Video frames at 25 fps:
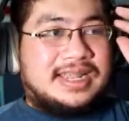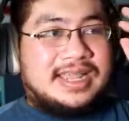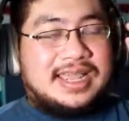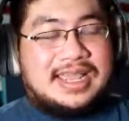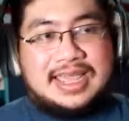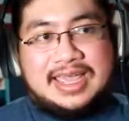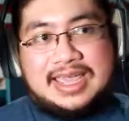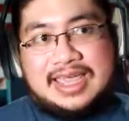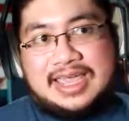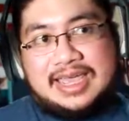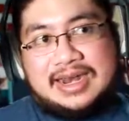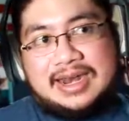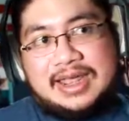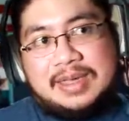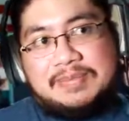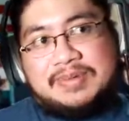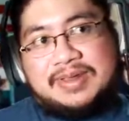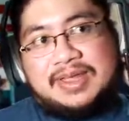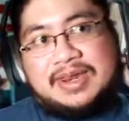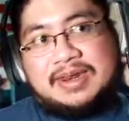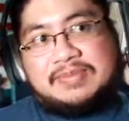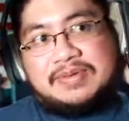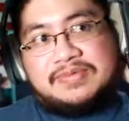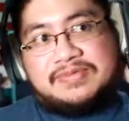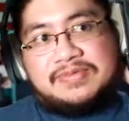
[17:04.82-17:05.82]
And I
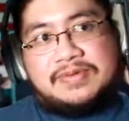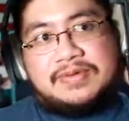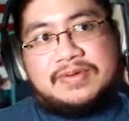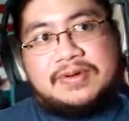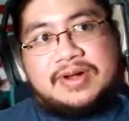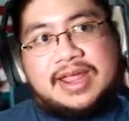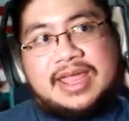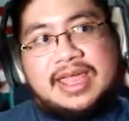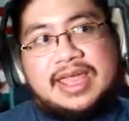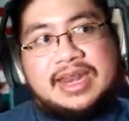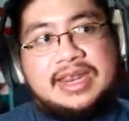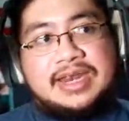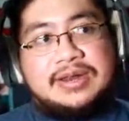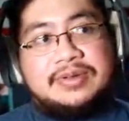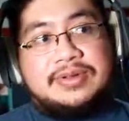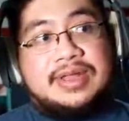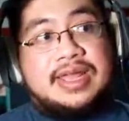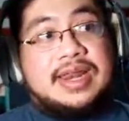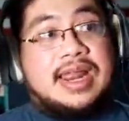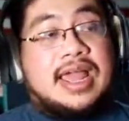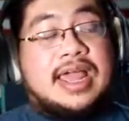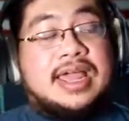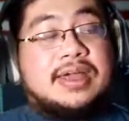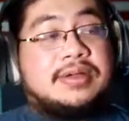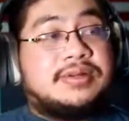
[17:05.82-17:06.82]
played it beforehand, and, and
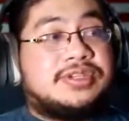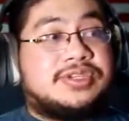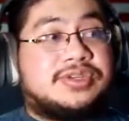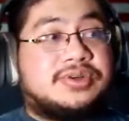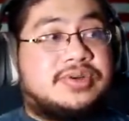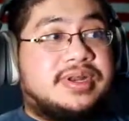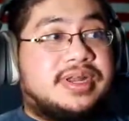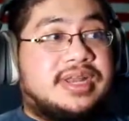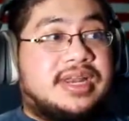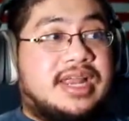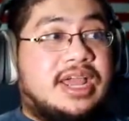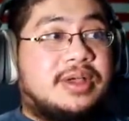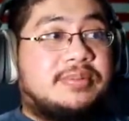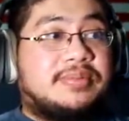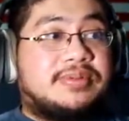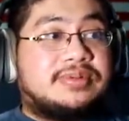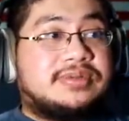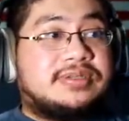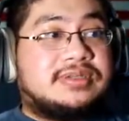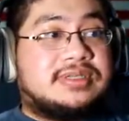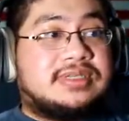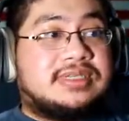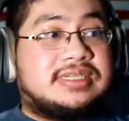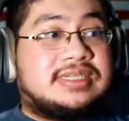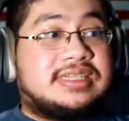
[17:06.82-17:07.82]
I enjoyed it. I
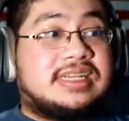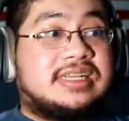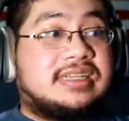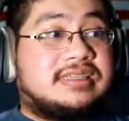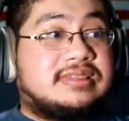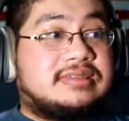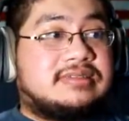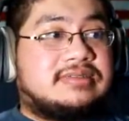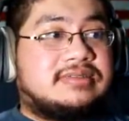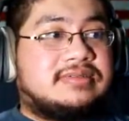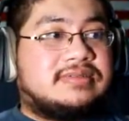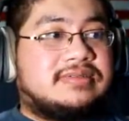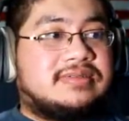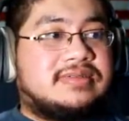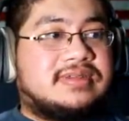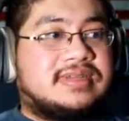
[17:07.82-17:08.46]
almost did it, too.